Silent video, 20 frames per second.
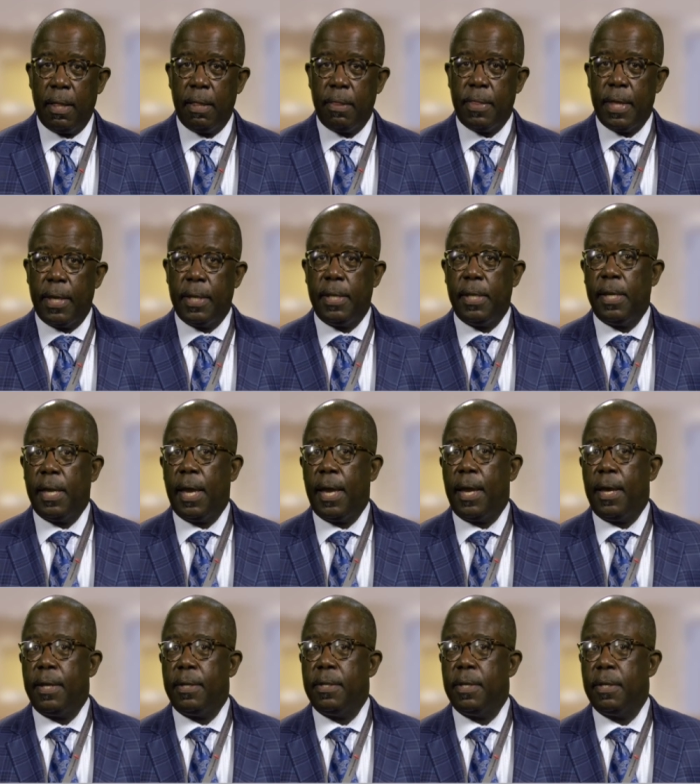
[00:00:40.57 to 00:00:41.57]
that he
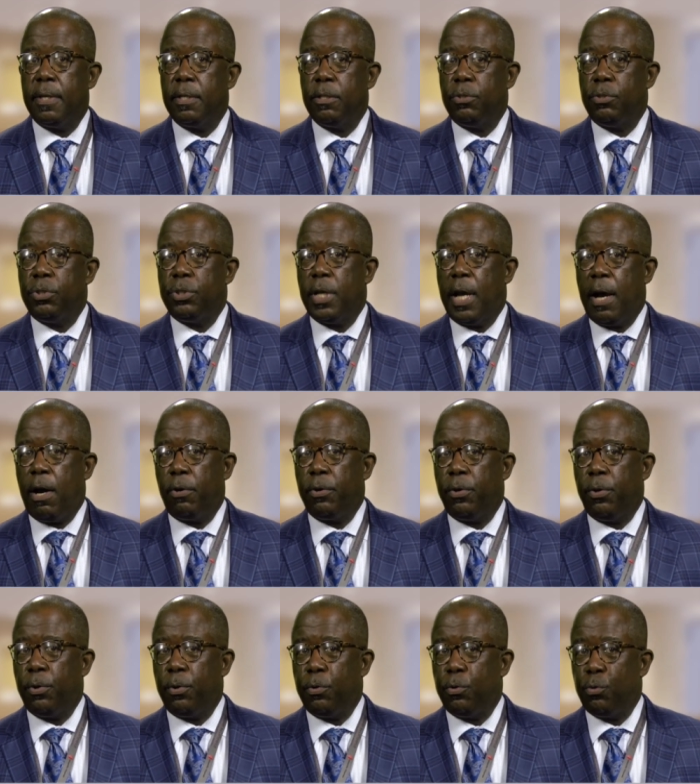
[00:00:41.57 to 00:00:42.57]
had
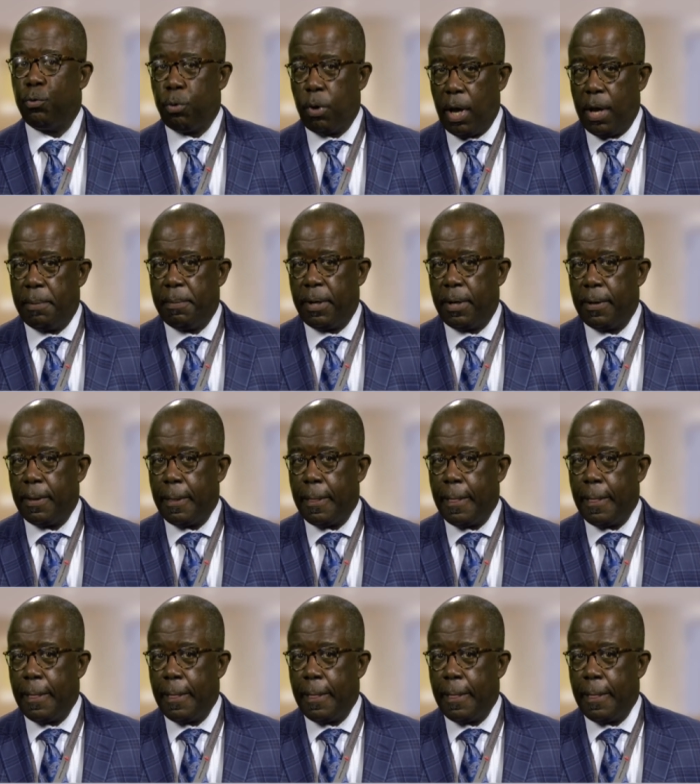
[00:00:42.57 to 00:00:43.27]
childhood trauma